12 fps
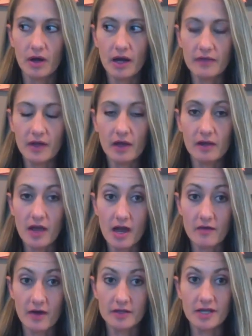I think a lot
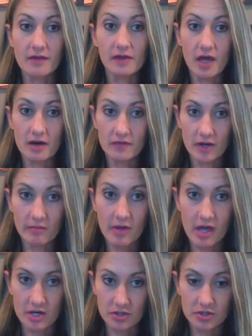of us, I have a lot of young
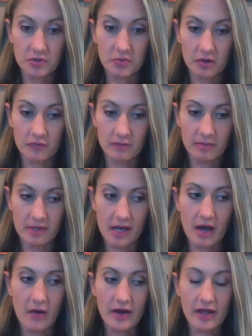managers who work for me
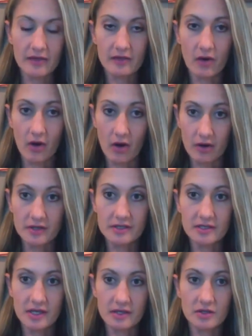now, and I think the
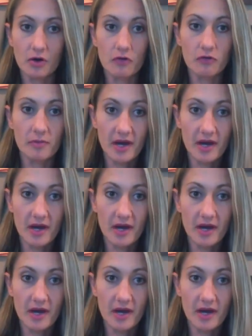hardest thing to go from